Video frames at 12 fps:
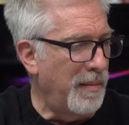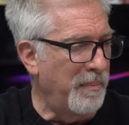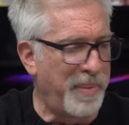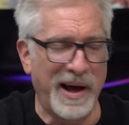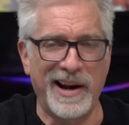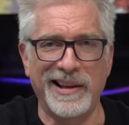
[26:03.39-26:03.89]

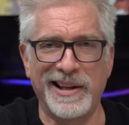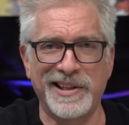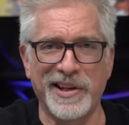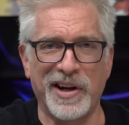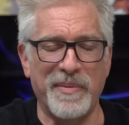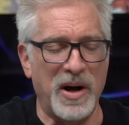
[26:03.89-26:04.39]
But
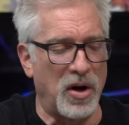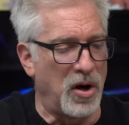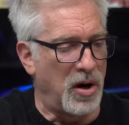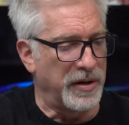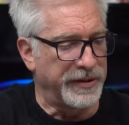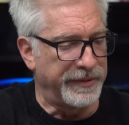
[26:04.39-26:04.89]
let's talk about
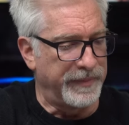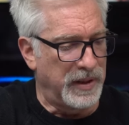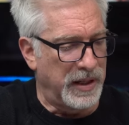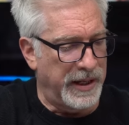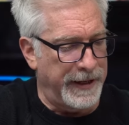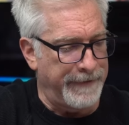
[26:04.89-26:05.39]
cars.
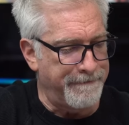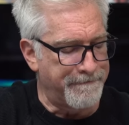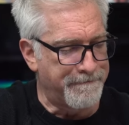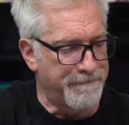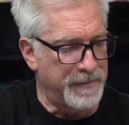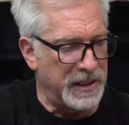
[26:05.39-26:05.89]

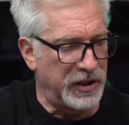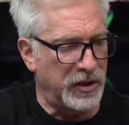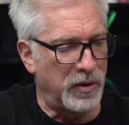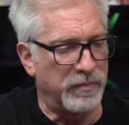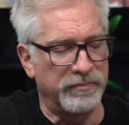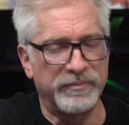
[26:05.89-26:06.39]

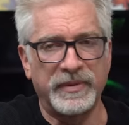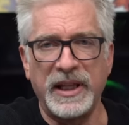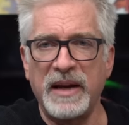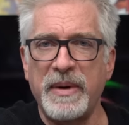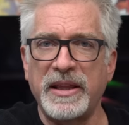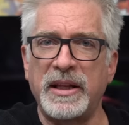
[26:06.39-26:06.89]
So
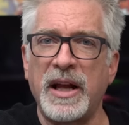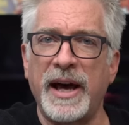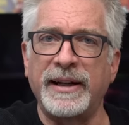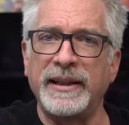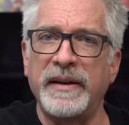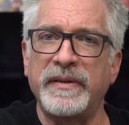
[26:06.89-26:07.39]
think about the
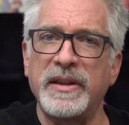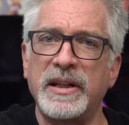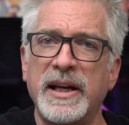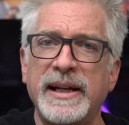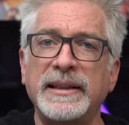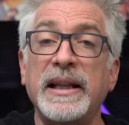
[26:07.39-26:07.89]
911.
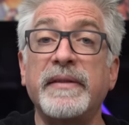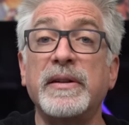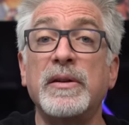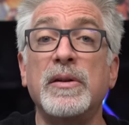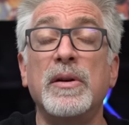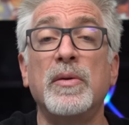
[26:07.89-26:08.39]
The
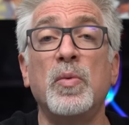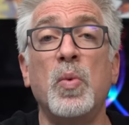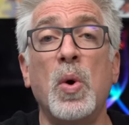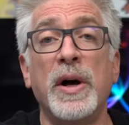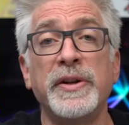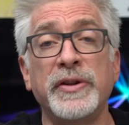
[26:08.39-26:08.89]
911
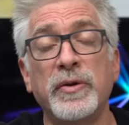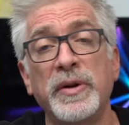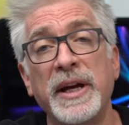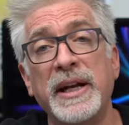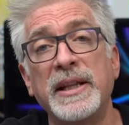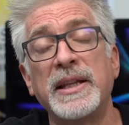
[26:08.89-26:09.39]
was
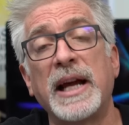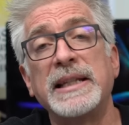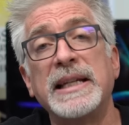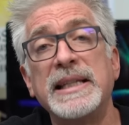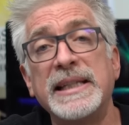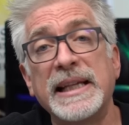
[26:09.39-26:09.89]
created in
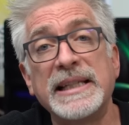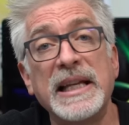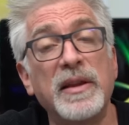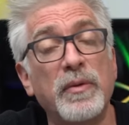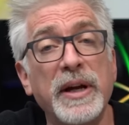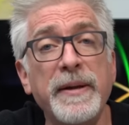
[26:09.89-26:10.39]

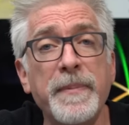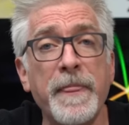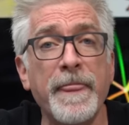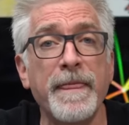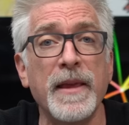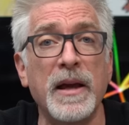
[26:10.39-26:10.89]
1963,
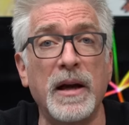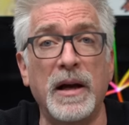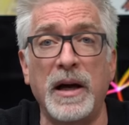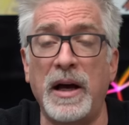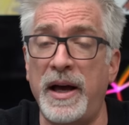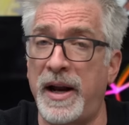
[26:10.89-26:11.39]

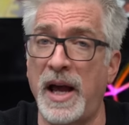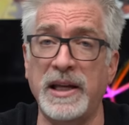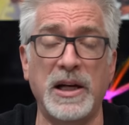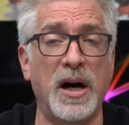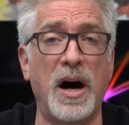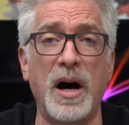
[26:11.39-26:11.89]
an
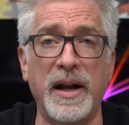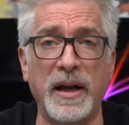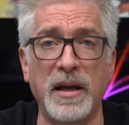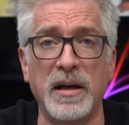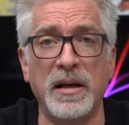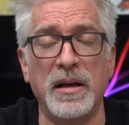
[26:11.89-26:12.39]

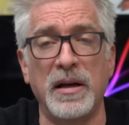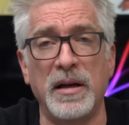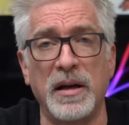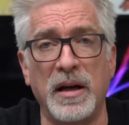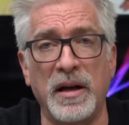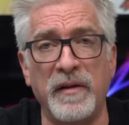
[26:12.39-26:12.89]
iconic
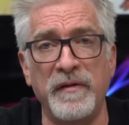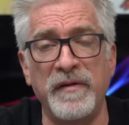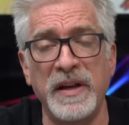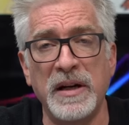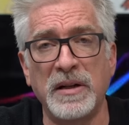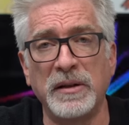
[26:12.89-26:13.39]

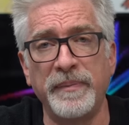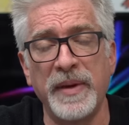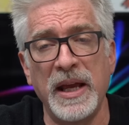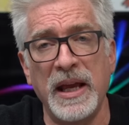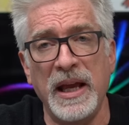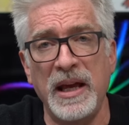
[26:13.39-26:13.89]
vehicle,
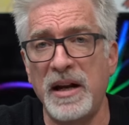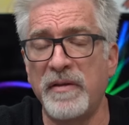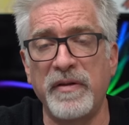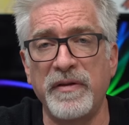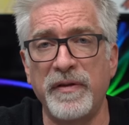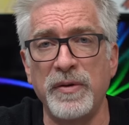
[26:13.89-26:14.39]
and
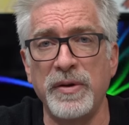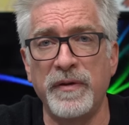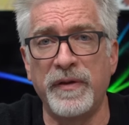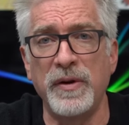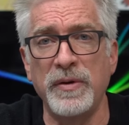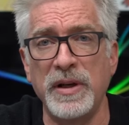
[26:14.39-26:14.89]
every
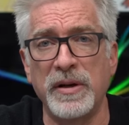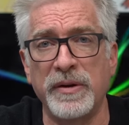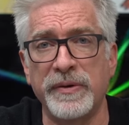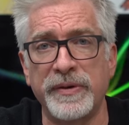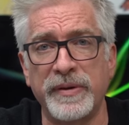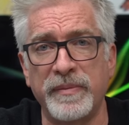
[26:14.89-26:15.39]
few
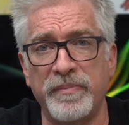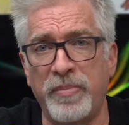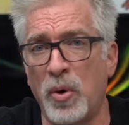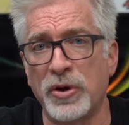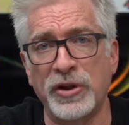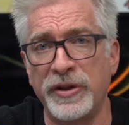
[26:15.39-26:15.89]
years,
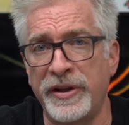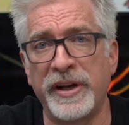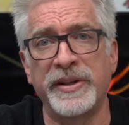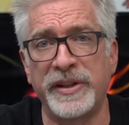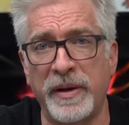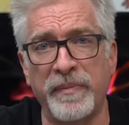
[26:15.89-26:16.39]
Porsche
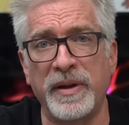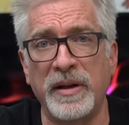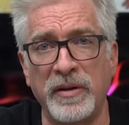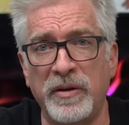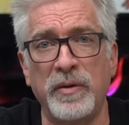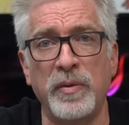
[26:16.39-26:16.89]
does
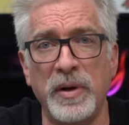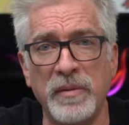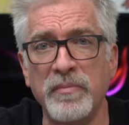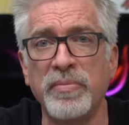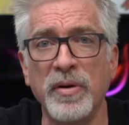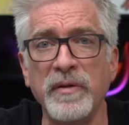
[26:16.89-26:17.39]
something to
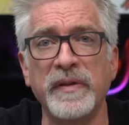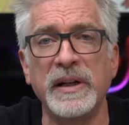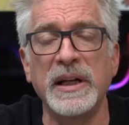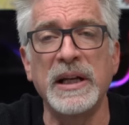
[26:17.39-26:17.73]
improve it.